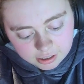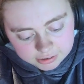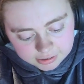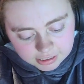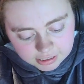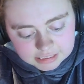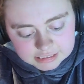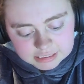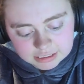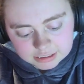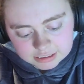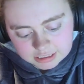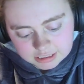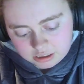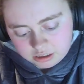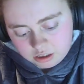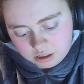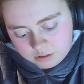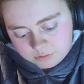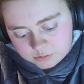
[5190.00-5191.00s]
And that sounds
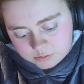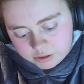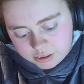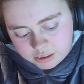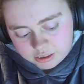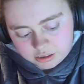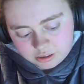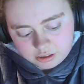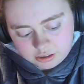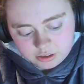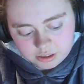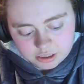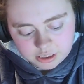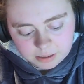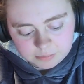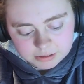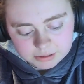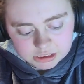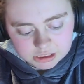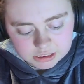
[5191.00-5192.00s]
like an earthquake,
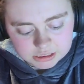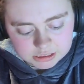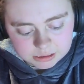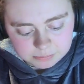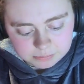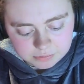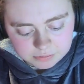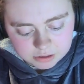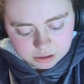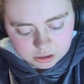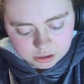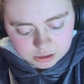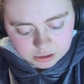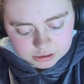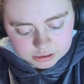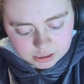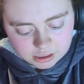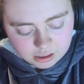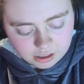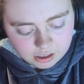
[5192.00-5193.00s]
Inagami shouted above the
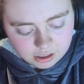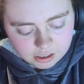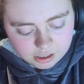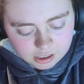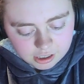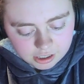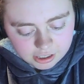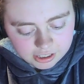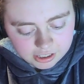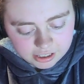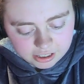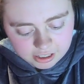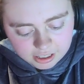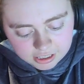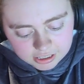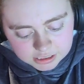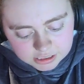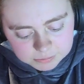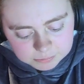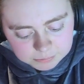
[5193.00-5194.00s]
noise and, it,
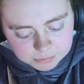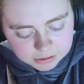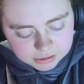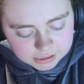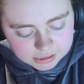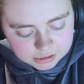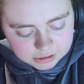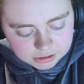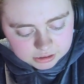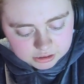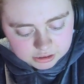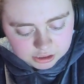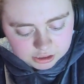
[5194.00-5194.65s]
and it's building